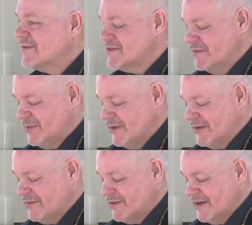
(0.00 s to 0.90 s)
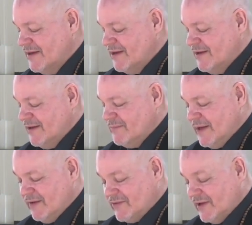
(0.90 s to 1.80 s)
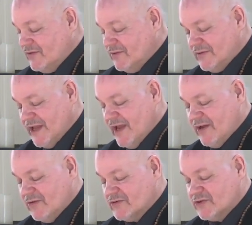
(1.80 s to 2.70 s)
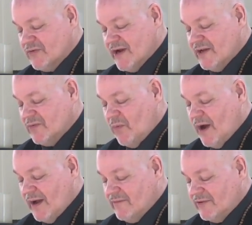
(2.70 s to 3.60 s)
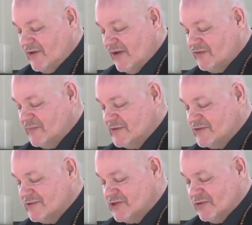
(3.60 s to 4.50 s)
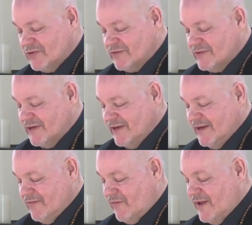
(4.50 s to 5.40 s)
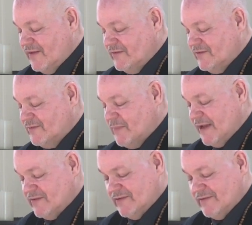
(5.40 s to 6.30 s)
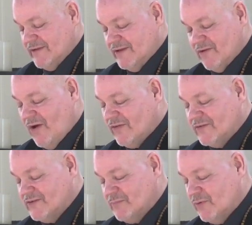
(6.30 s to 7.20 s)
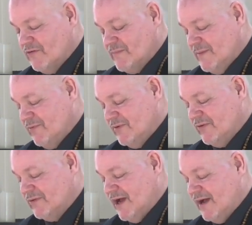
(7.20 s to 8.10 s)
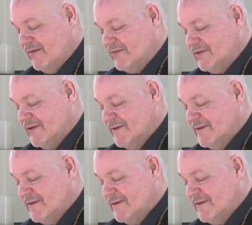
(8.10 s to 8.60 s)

siblings, being single, gay or straight, wives and husbands, children, friends, pets, and all the supportive people in their lives.